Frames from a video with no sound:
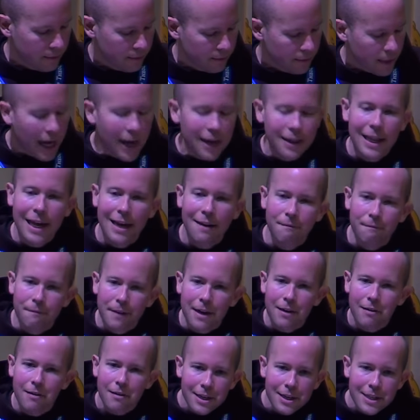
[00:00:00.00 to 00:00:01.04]
On that
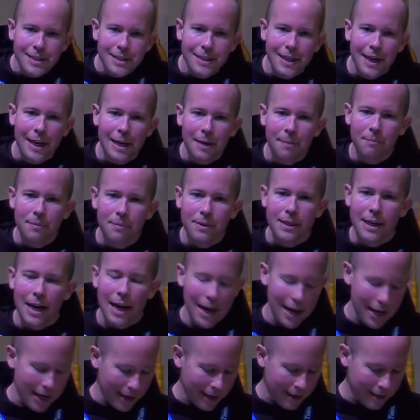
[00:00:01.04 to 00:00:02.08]
very same
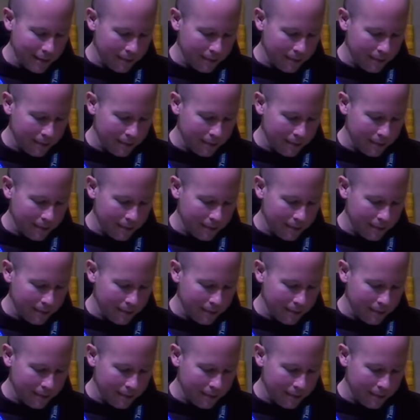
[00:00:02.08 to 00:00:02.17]
day,